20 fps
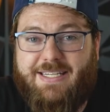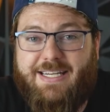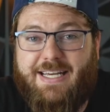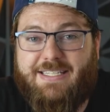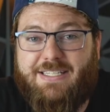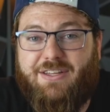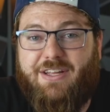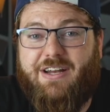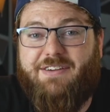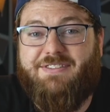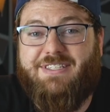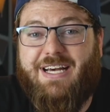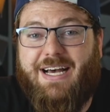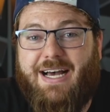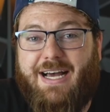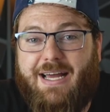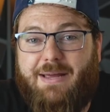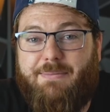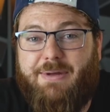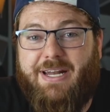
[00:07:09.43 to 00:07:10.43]
takes a lot of
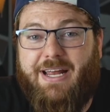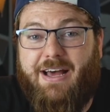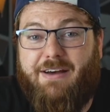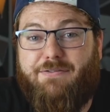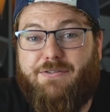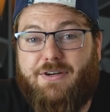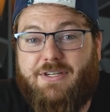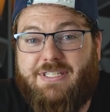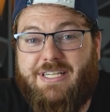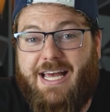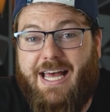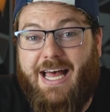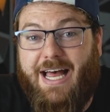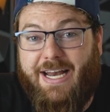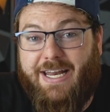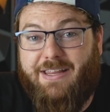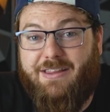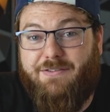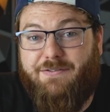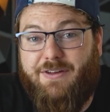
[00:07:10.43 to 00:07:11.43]
time and effort to
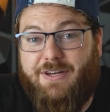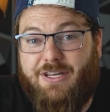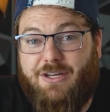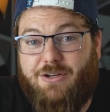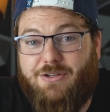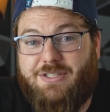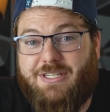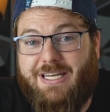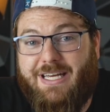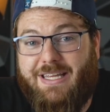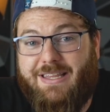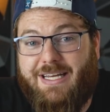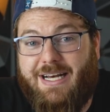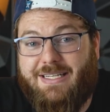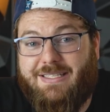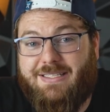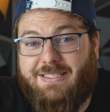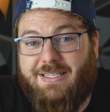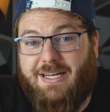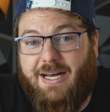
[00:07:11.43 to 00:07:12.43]
edit the videos in
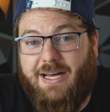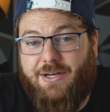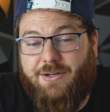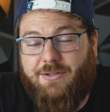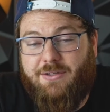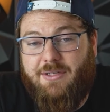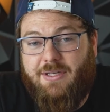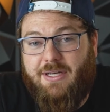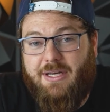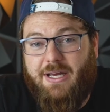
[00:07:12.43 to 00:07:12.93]
that style,